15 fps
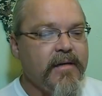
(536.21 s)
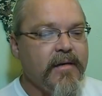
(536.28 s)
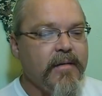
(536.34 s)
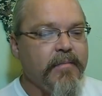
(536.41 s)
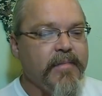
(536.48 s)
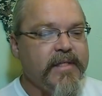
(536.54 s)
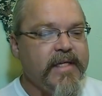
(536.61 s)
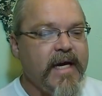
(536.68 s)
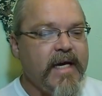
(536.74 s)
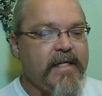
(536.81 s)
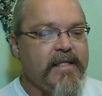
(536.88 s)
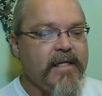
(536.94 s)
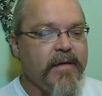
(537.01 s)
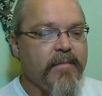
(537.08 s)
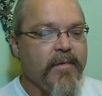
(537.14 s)
and
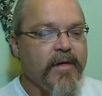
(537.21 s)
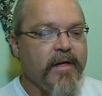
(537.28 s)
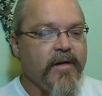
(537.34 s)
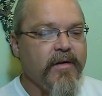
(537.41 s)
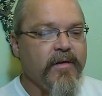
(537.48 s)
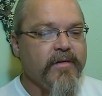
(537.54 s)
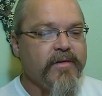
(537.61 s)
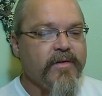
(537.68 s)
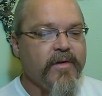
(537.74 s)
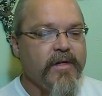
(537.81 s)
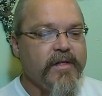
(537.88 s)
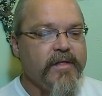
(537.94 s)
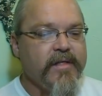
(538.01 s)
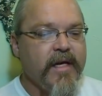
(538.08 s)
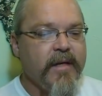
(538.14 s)
potassium in Earth's
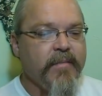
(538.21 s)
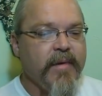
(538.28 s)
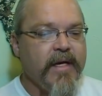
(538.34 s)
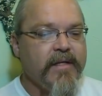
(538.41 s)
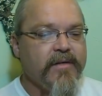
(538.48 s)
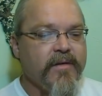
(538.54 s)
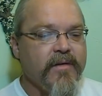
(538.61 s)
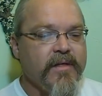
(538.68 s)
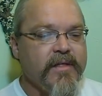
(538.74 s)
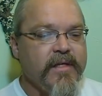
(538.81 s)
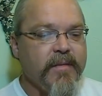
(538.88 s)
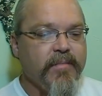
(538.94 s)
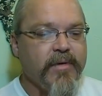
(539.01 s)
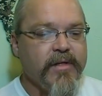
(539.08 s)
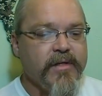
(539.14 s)
crust and mantle is a
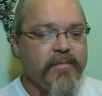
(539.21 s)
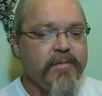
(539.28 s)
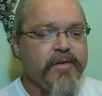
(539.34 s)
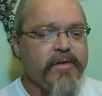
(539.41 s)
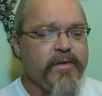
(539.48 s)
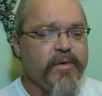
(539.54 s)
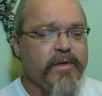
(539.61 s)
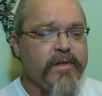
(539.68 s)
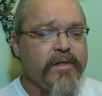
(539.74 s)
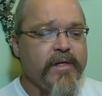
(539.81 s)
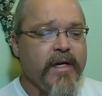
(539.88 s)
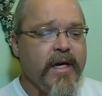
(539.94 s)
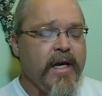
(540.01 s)
principal source.